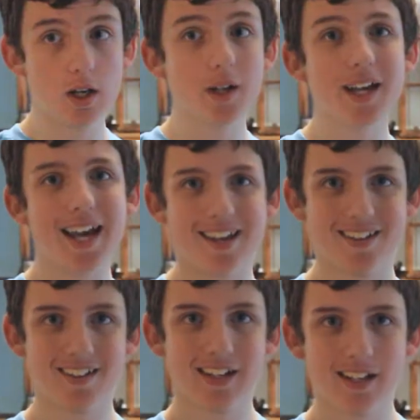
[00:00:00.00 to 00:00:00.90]
Okay,
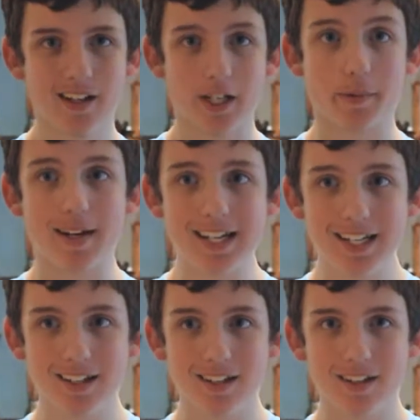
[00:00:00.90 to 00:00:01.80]
are you ready?
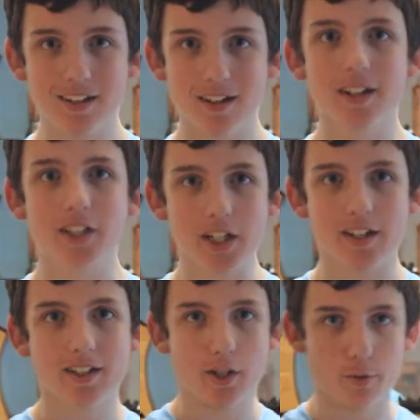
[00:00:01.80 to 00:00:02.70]
Good,
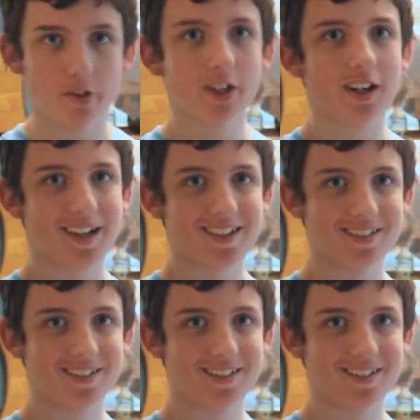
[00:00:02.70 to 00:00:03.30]
because we're starting.